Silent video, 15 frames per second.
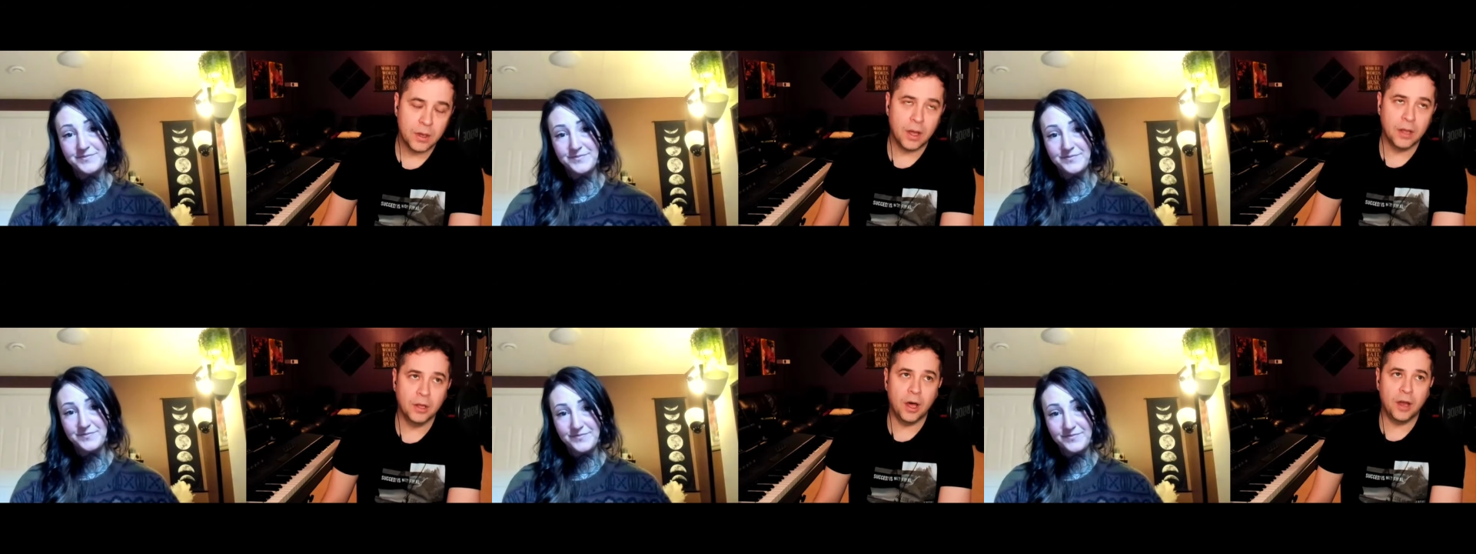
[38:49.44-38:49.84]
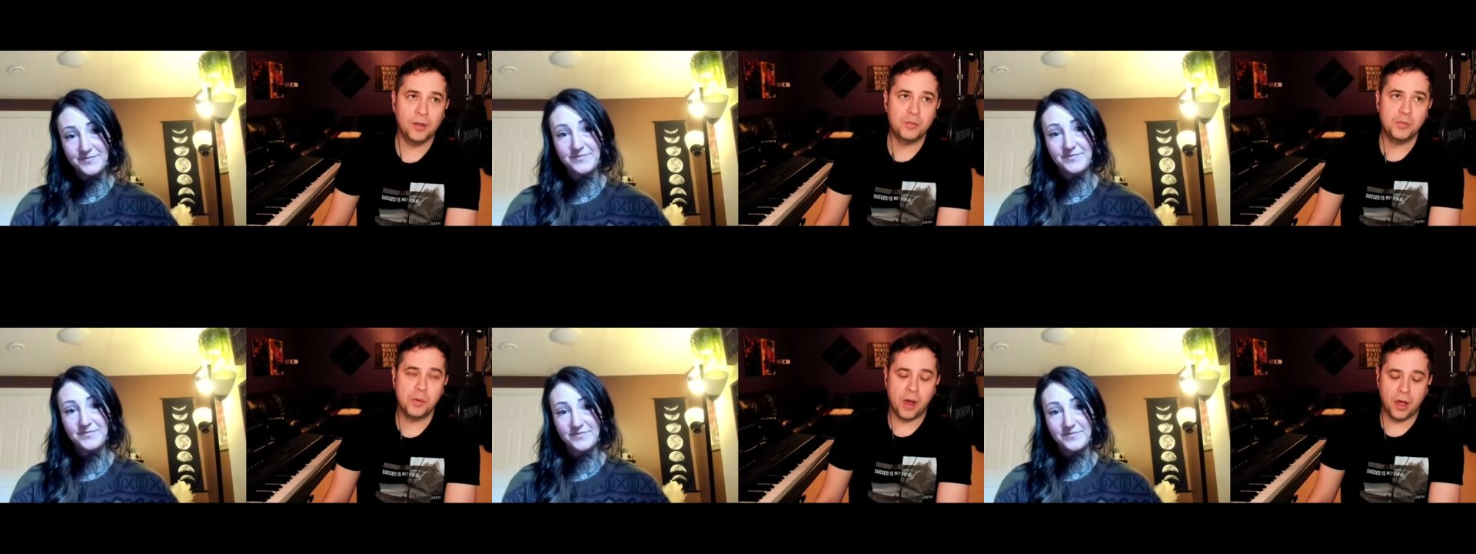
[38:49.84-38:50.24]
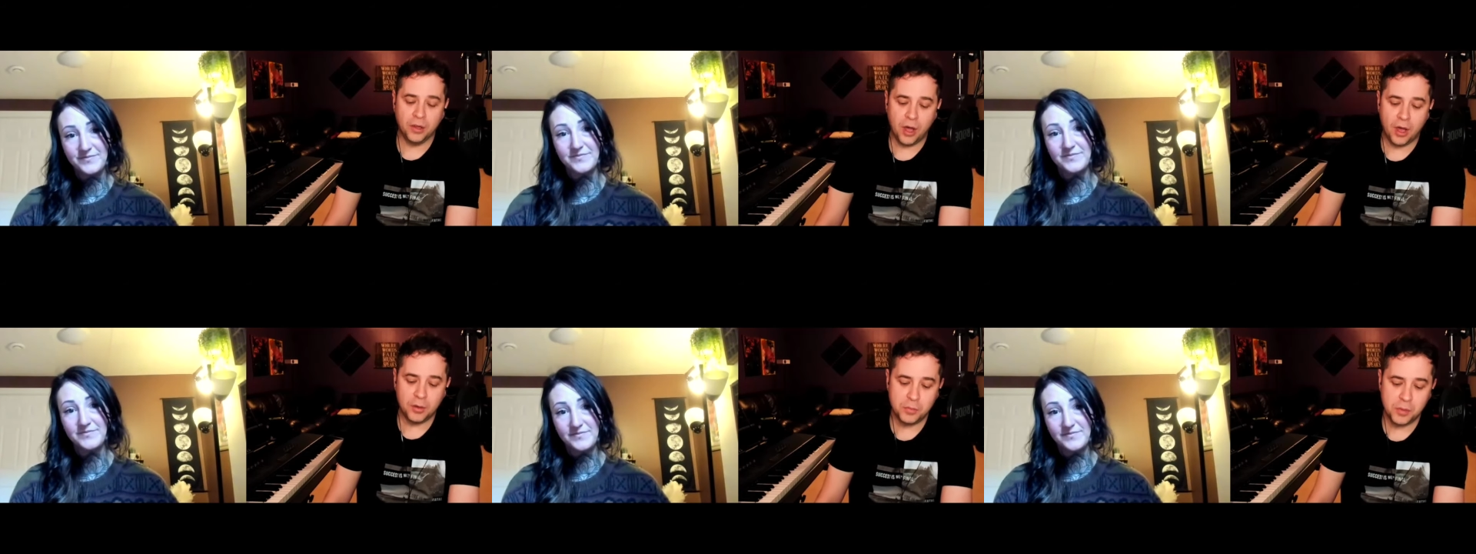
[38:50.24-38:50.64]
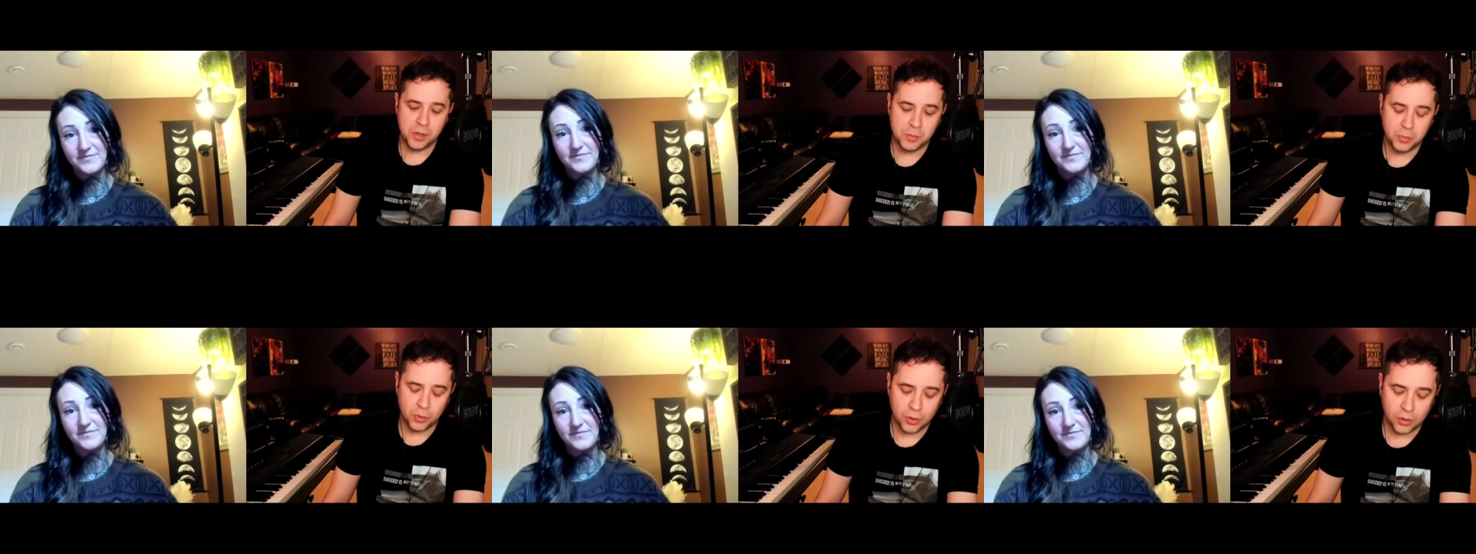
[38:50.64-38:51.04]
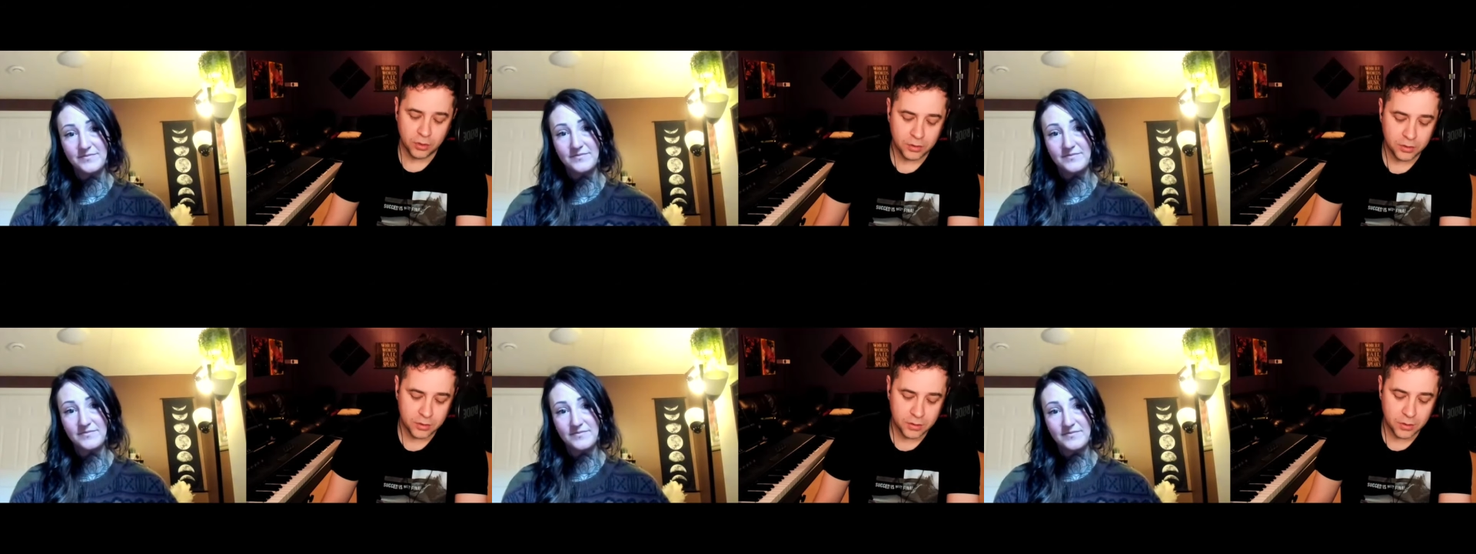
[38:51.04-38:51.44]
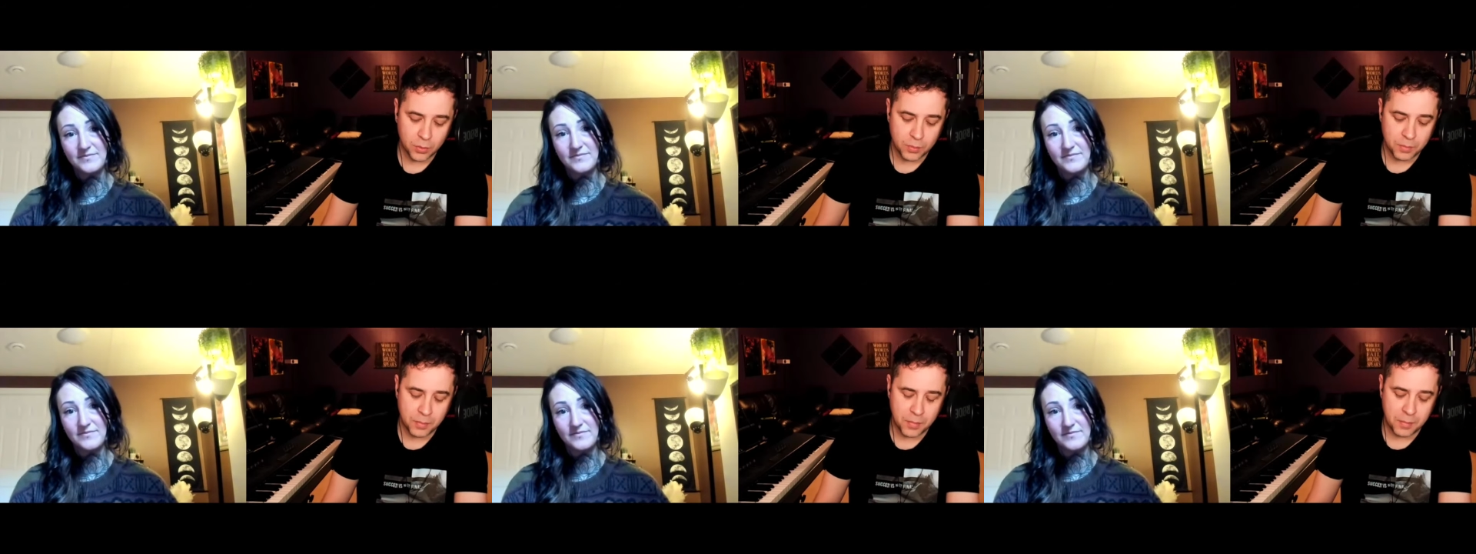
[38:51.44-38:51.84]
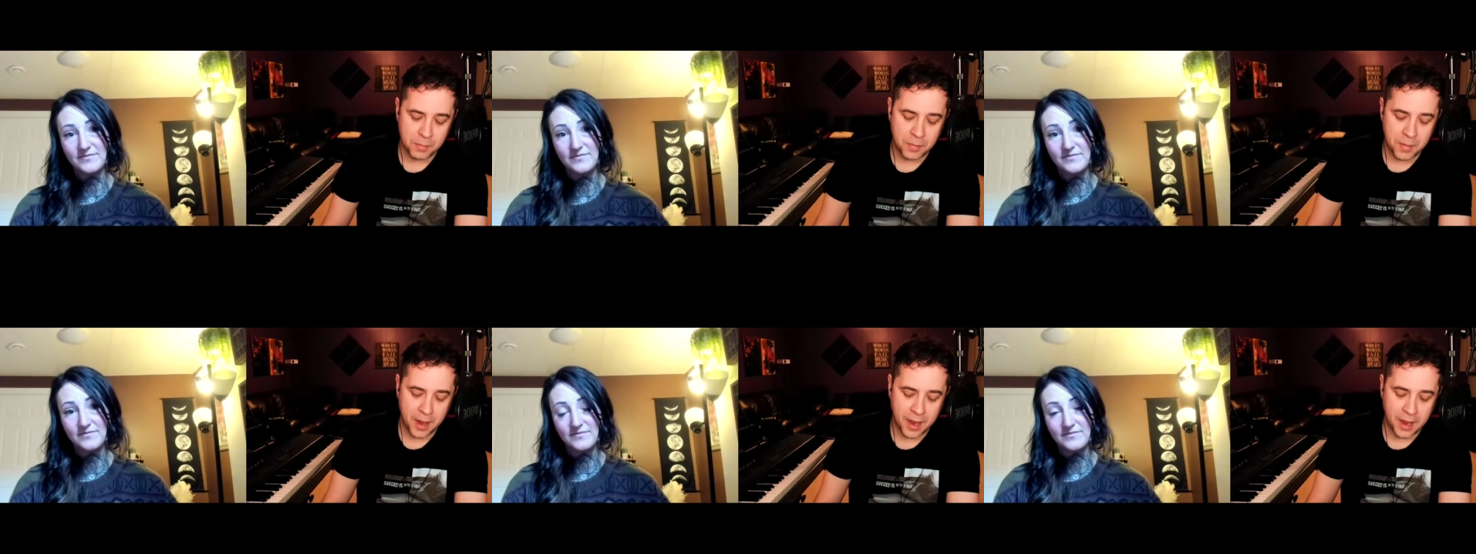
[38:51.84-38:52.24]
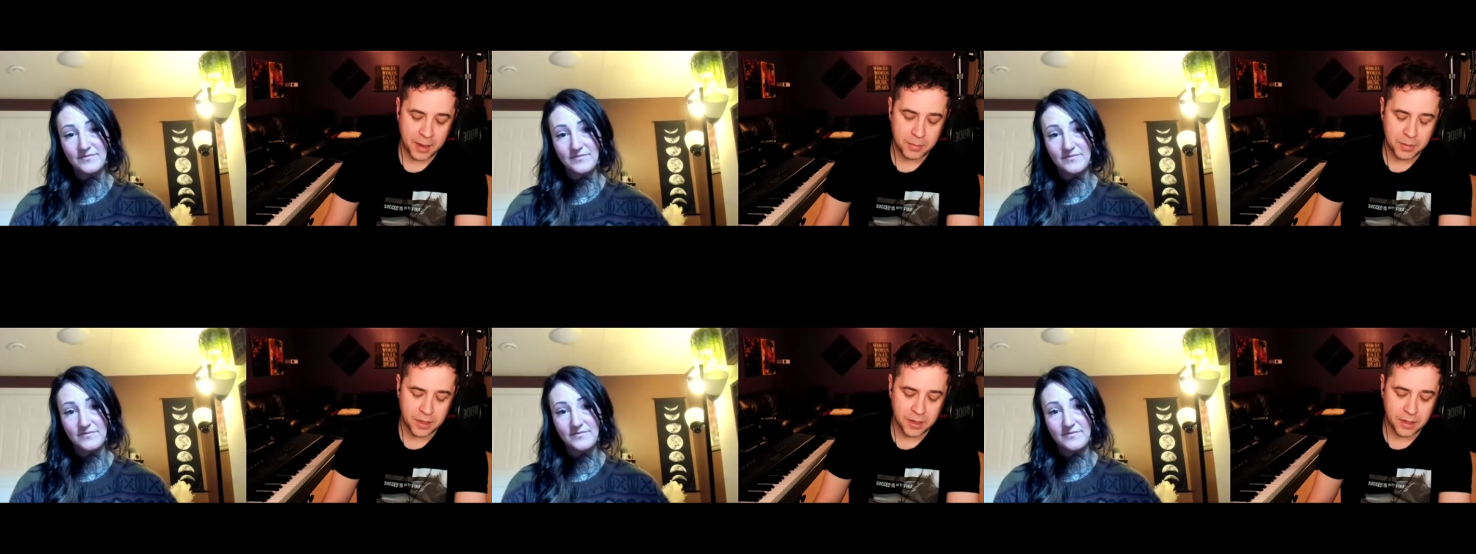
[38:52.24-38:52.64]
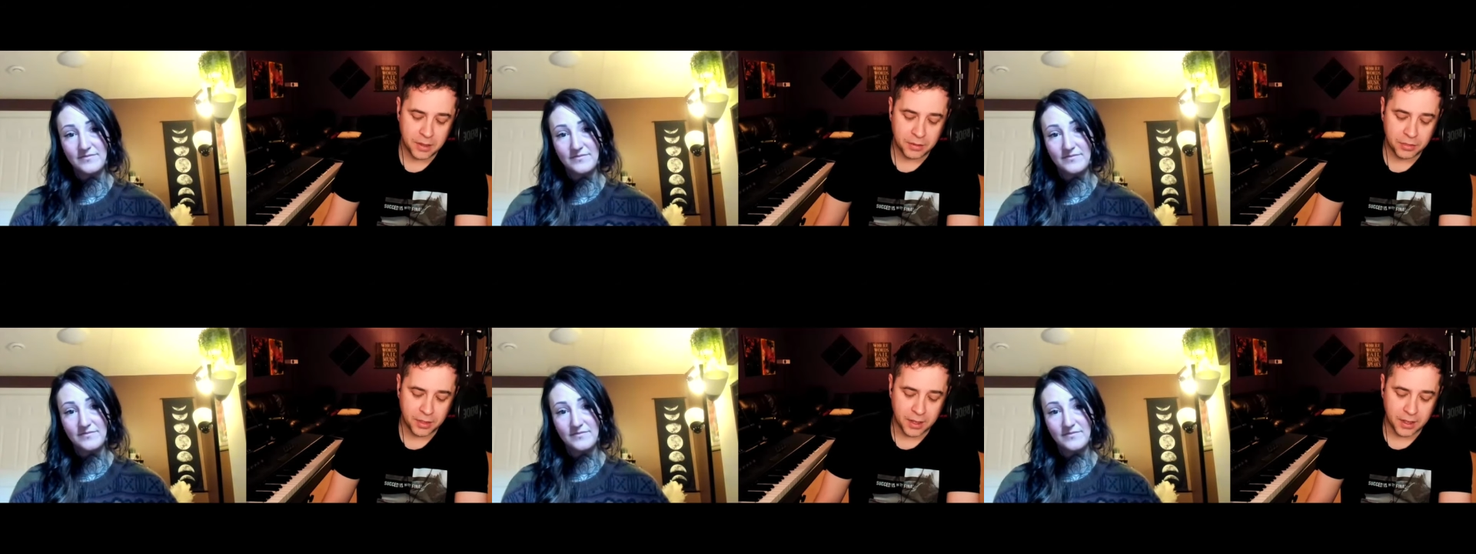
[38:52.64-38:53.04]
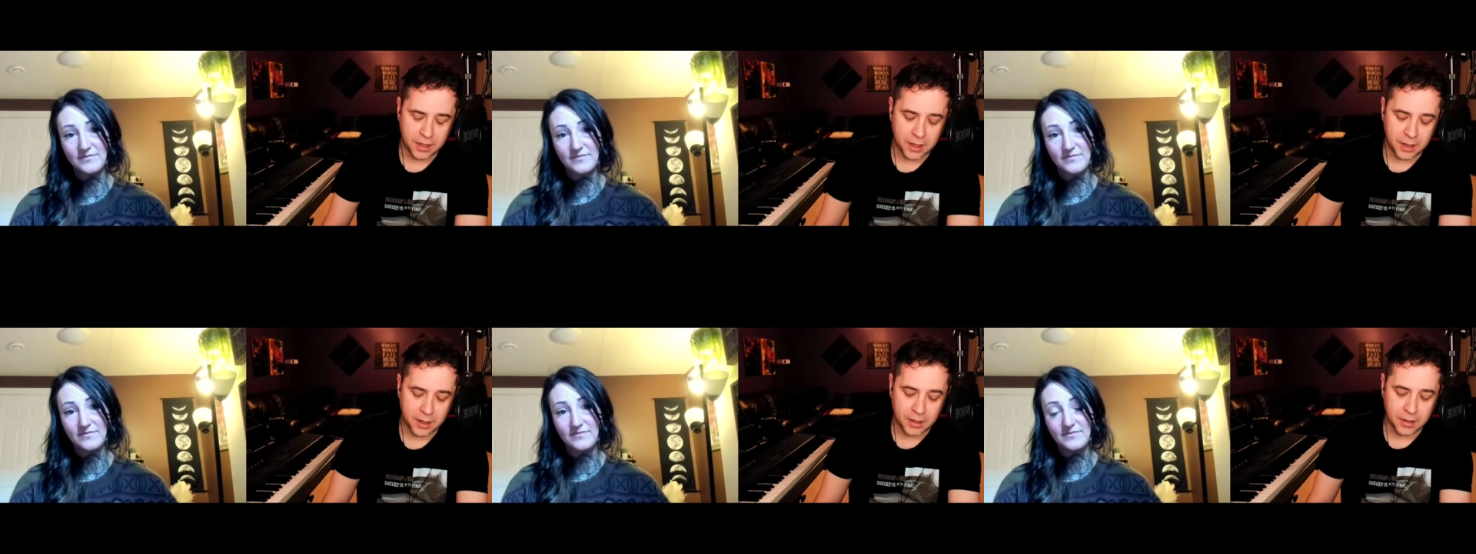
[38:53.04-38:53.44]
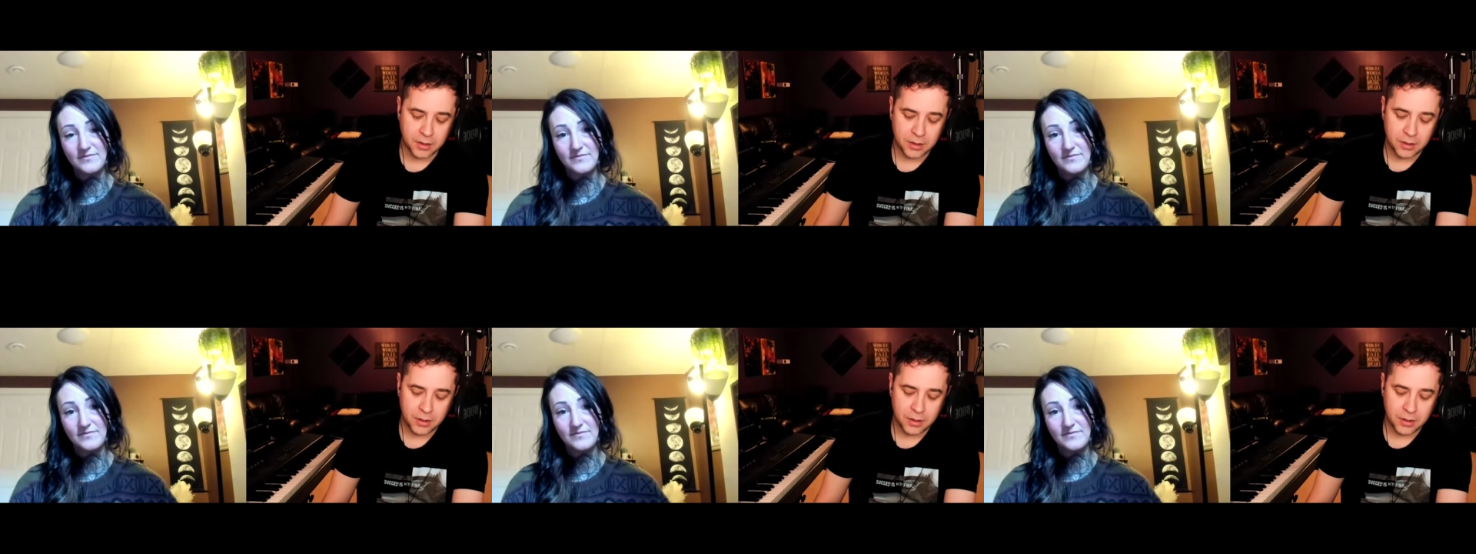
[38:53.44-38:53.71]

Speaker 1: A lot of, a lot of people may be thinking,